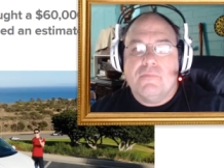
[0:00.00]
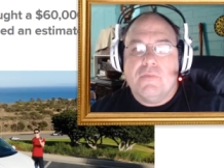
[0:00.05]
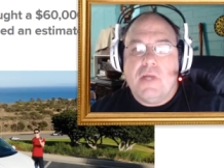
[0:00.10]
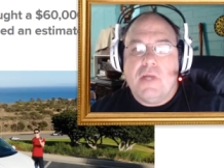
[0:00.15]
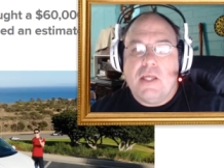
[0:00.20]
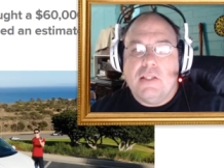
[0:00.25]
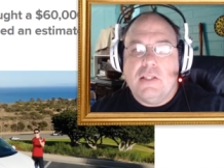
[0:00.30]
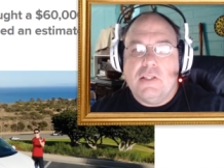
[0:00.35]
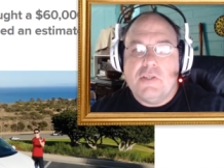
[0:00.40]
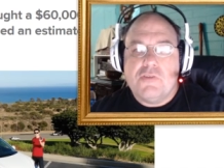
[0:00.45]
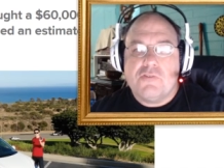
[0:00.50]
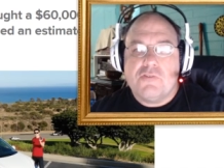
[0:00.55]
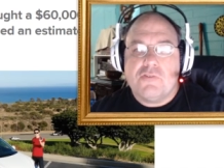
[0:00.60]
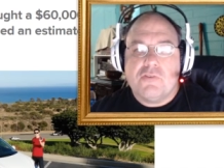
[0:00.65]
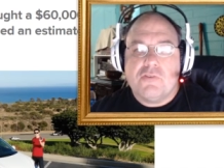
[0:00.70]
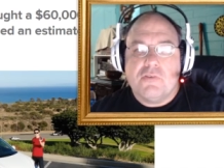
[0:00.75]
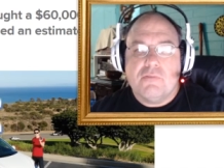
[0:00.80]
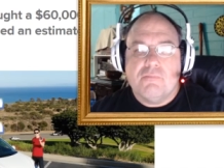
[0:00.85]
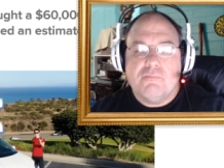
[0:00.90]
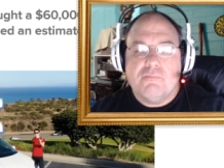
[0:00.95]
At
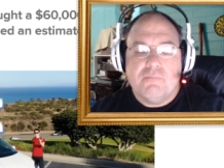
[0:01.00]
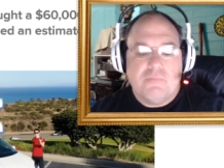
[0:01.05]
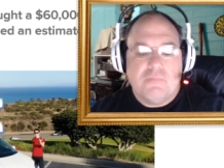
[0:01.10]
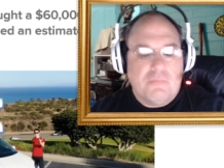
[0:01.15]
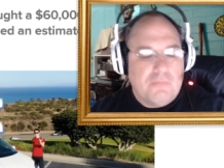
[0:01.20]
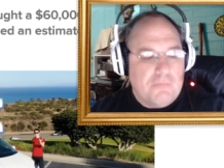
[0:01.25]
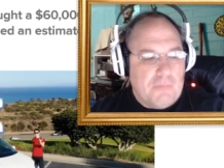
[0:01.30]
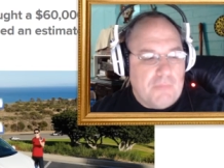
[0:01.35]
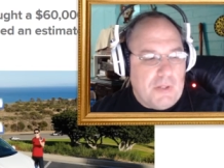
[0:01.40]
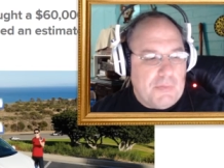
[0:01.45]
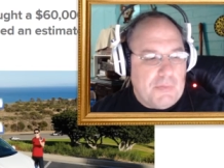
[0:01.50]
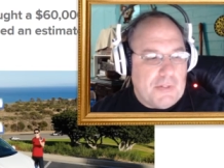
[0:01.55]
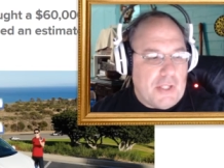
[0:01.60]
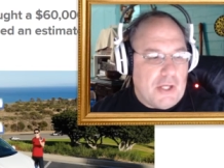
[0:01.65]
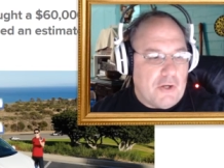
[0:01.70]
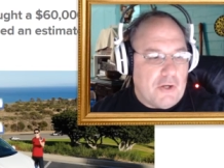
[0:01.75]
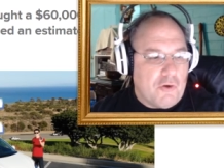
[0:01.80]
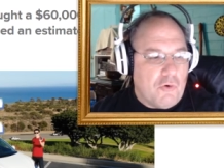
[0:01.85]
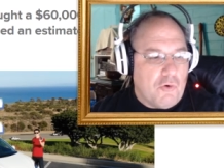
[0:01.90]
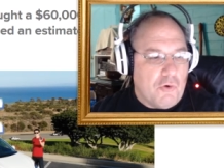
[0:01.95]
least, maybe not
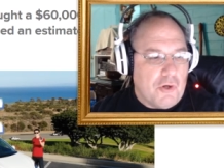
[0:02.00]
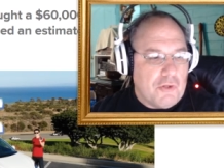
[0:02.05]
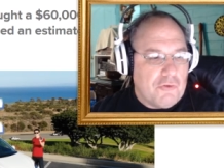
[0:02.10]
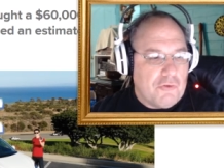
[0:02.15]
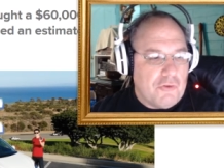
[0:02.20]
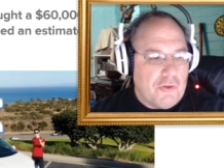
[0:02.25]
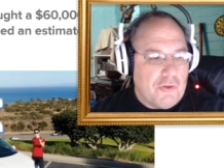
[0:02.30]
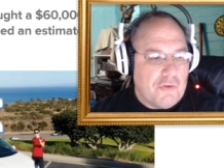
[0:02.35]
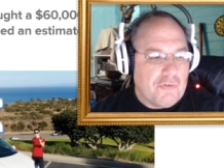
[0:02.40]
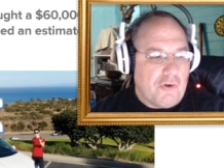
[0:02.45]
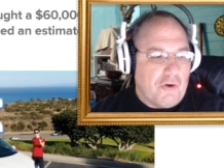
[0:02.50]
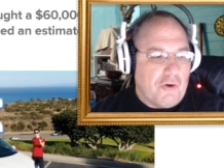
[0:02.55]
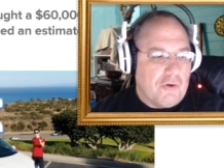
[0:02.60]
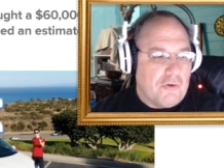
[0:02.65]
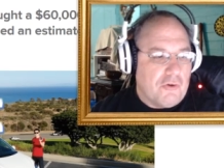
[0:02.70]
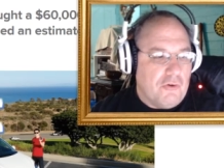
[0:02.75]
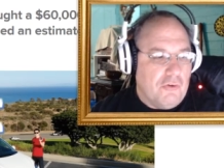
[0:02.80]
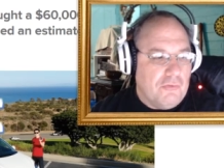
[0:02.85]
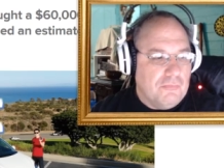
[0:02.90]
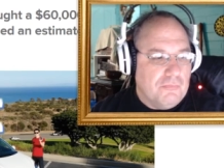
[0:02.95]
according to this
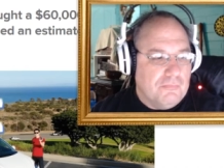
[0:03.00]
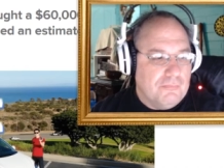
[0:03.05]
article,